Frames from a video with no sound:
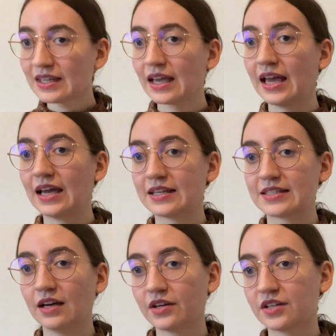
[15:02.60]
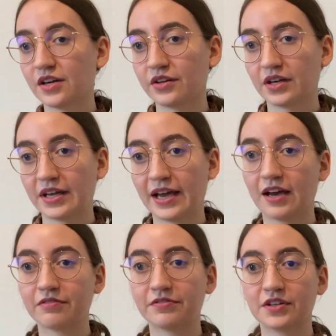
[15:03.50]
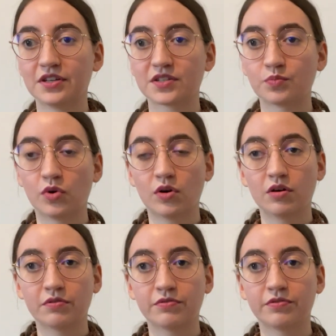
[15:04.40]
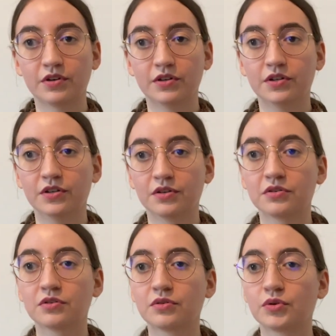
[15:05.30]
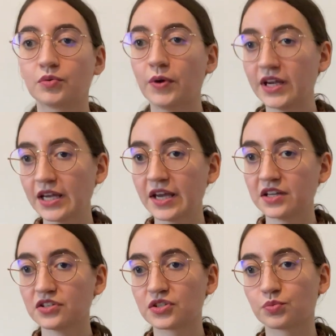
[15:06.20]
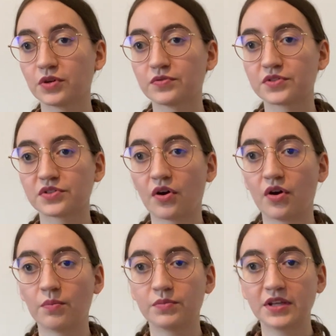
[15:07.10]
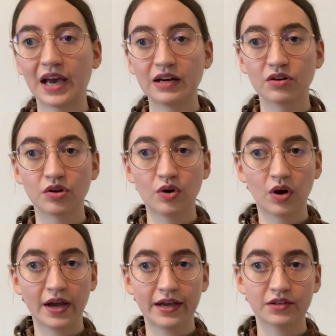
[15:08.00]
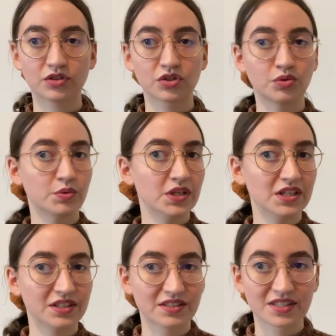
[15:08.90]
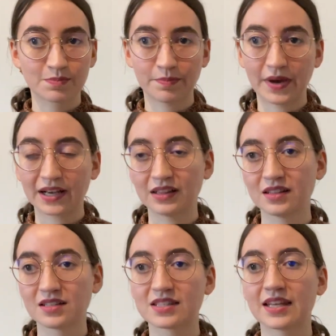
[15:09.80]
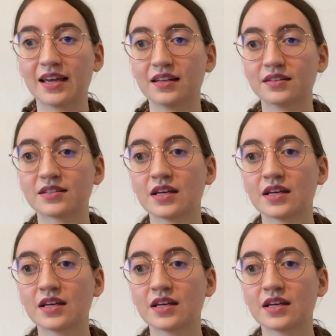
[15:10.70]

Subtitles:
And the other yarn I have is more of a grayish with some yellow and green speckles and